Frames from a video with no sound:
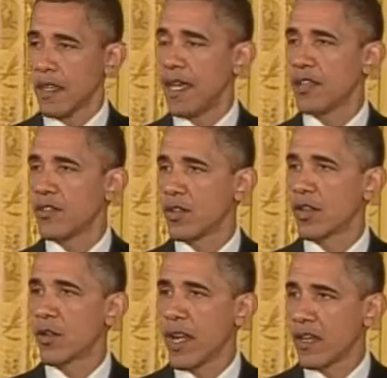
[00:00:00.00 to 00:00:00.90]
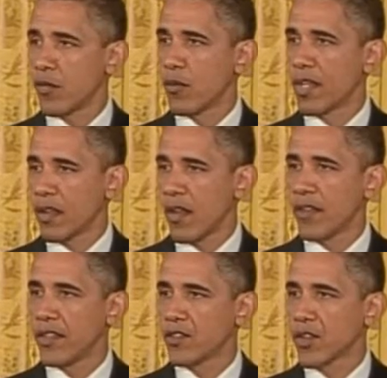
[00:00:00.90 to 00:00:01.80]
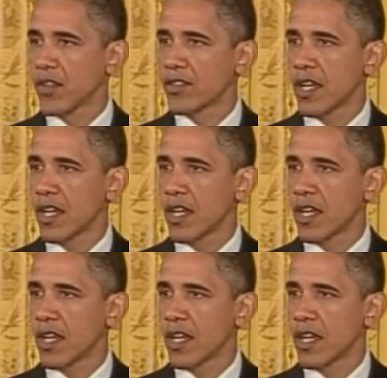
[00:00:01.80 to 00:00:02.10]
And to their credit, when we called the insurance